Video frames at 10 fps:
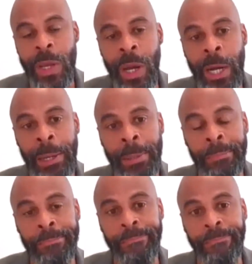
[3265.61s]

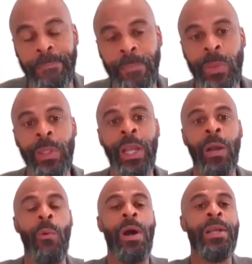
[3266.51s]
um, there
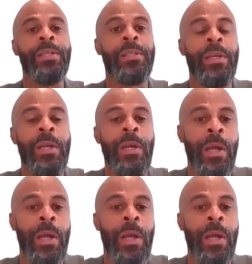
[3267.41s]
was